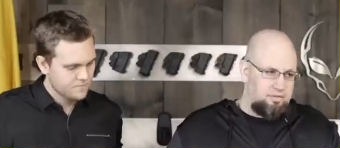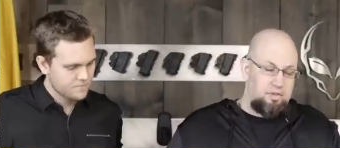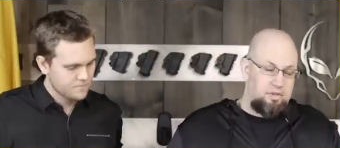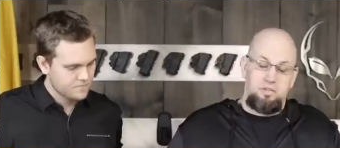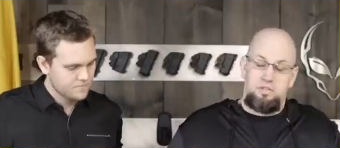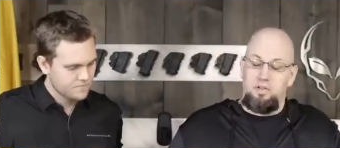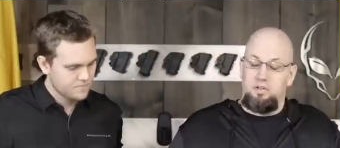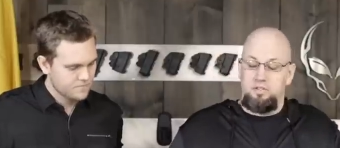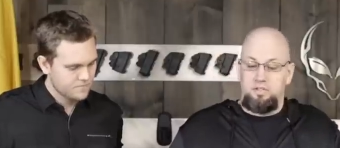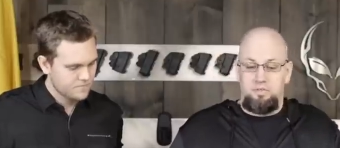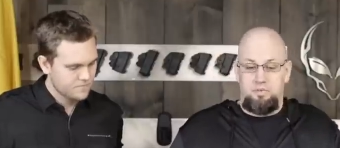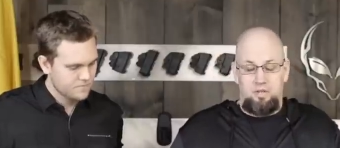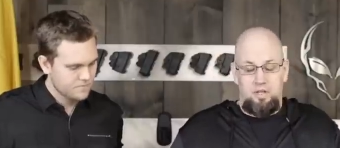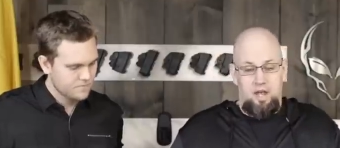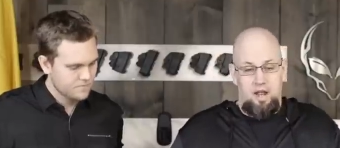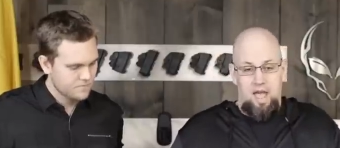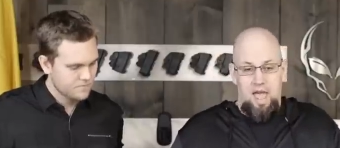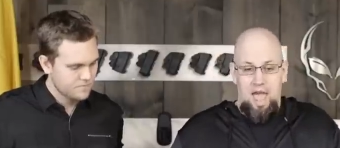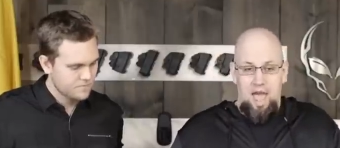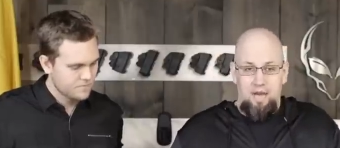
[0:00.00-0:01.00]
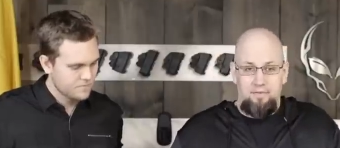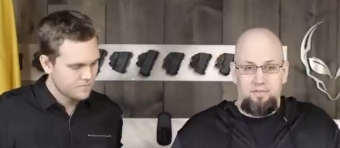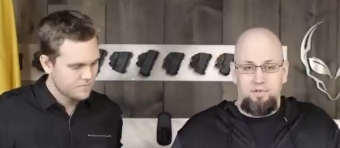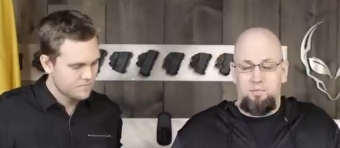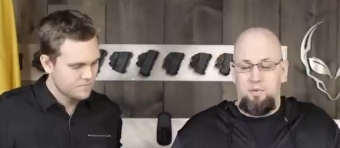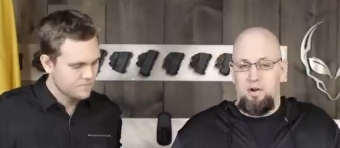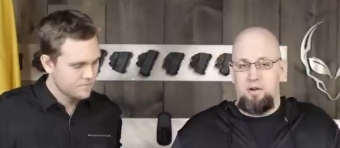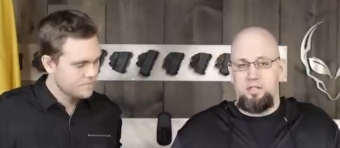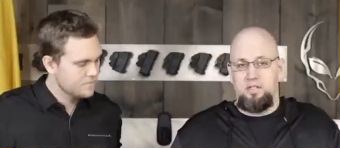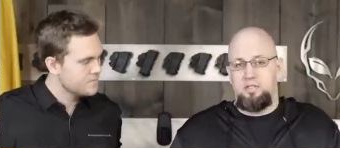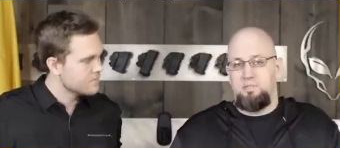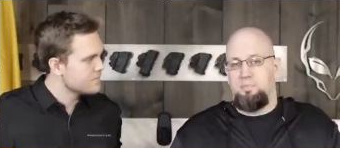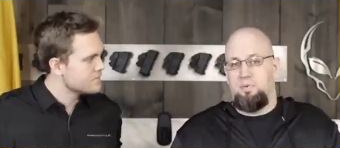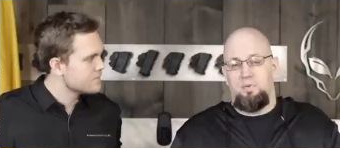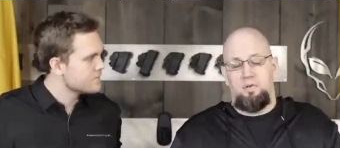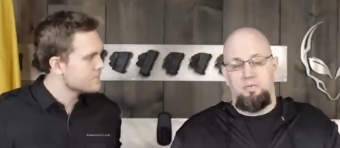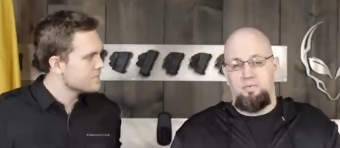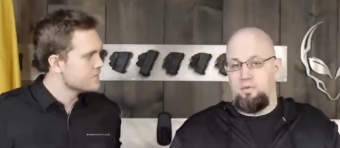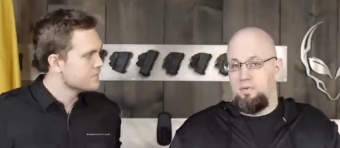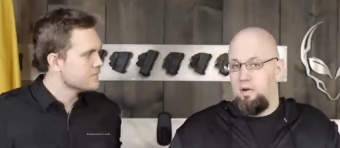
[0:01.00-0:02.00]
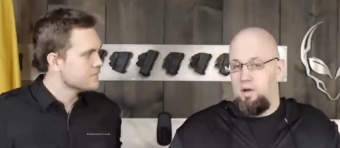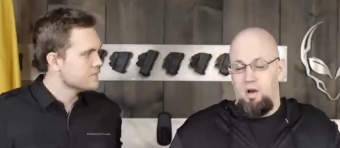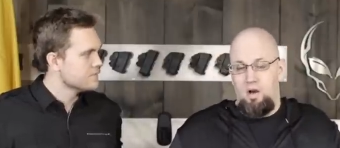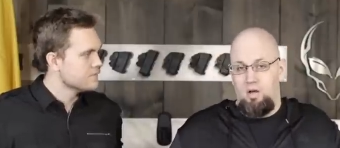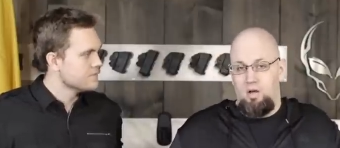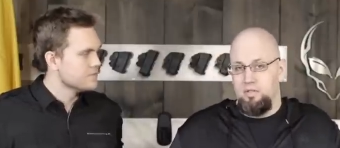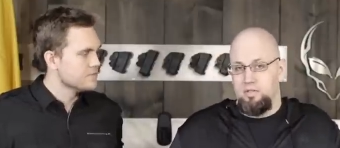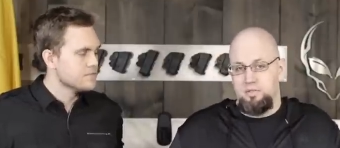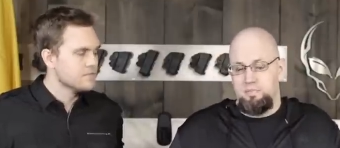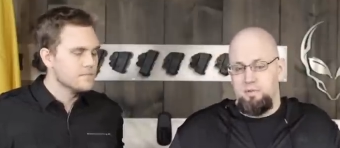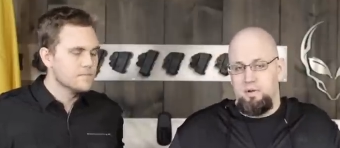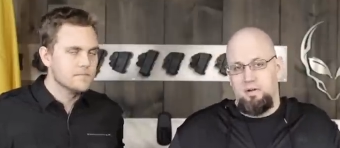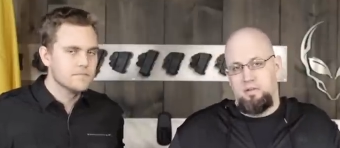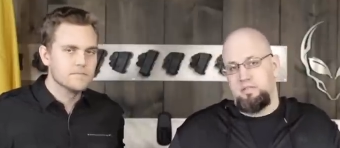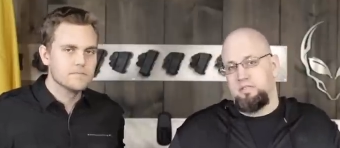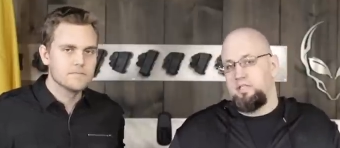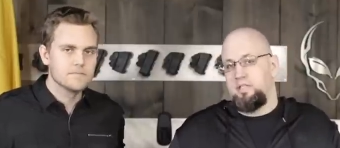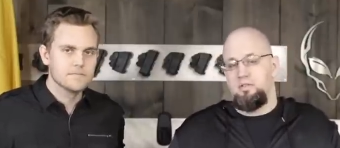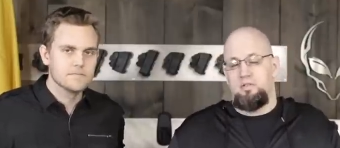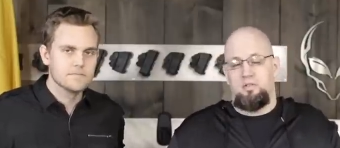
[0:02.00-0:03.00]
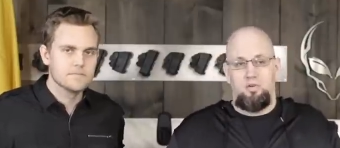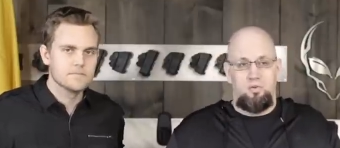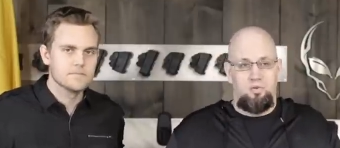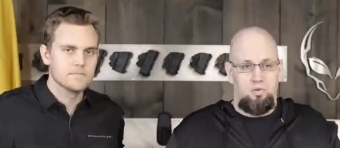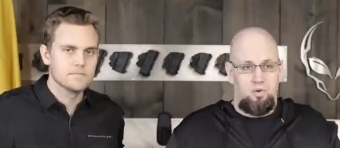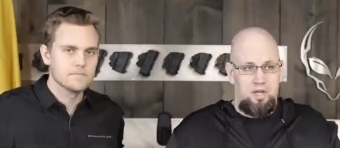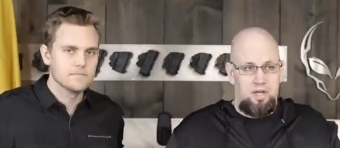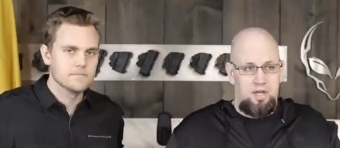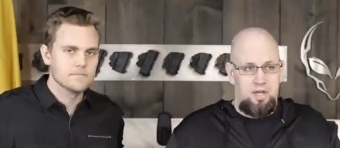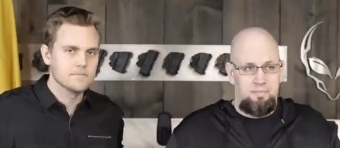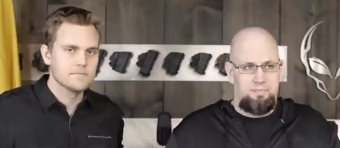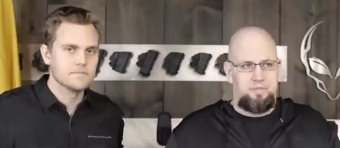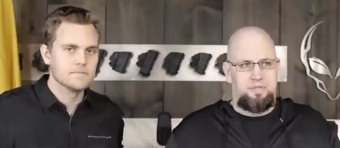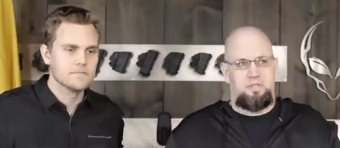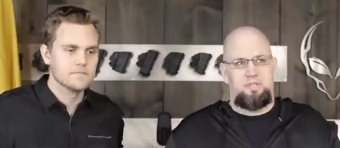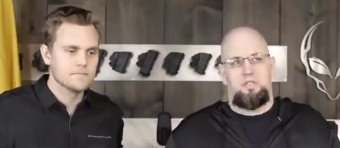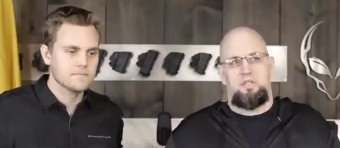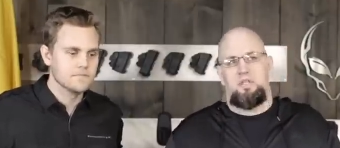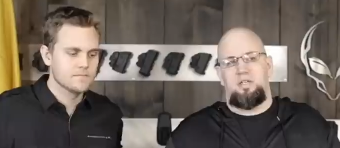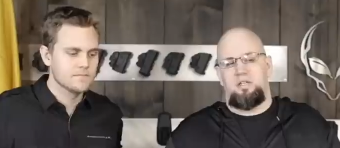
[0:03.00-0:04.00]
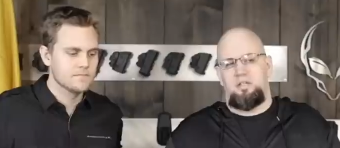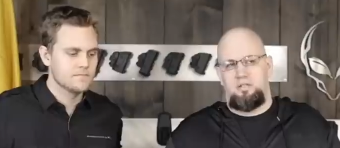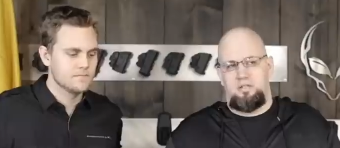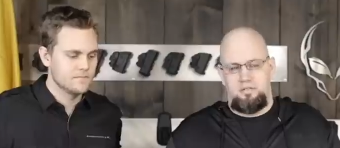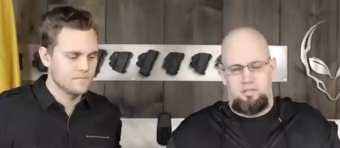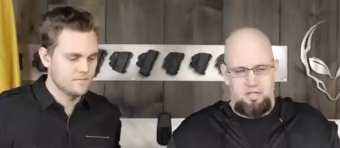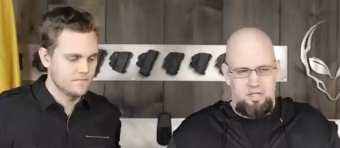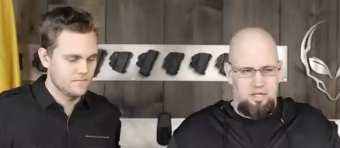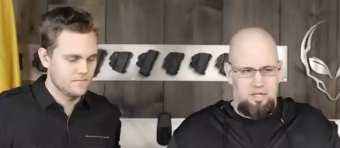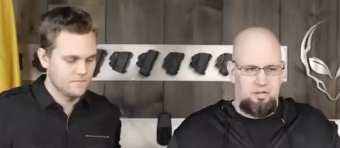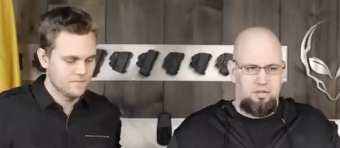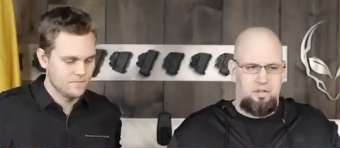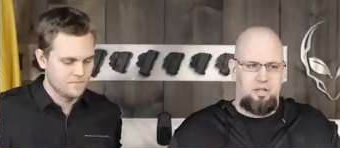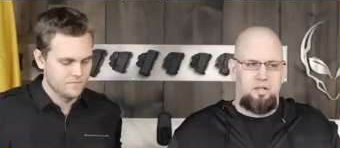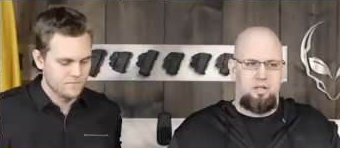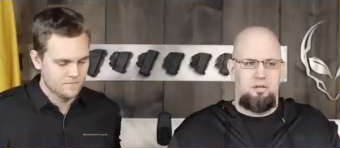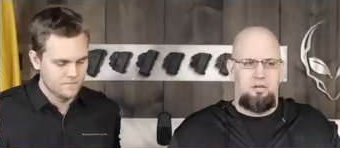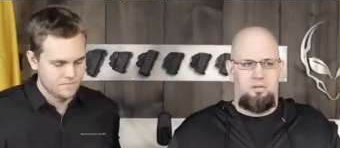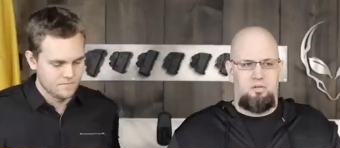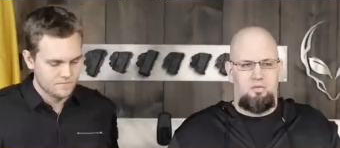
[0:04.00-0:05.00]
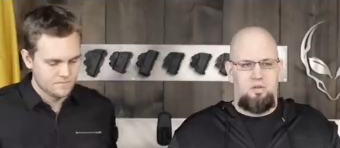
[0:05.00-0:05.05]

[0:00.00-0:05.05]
Speaker 1: you know, there's also a lot of aftermarket support for all those parts, you know, grips and, you know,